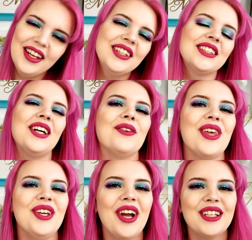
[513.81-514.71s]
So
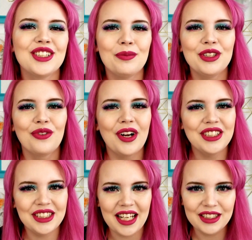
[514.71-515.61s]
thank you guys so much for
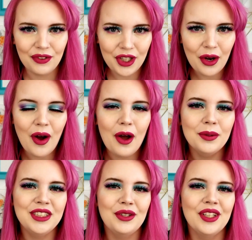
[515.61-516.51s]
watching today's video. I hope to
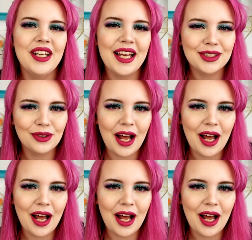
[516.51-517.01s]
see you in the next one.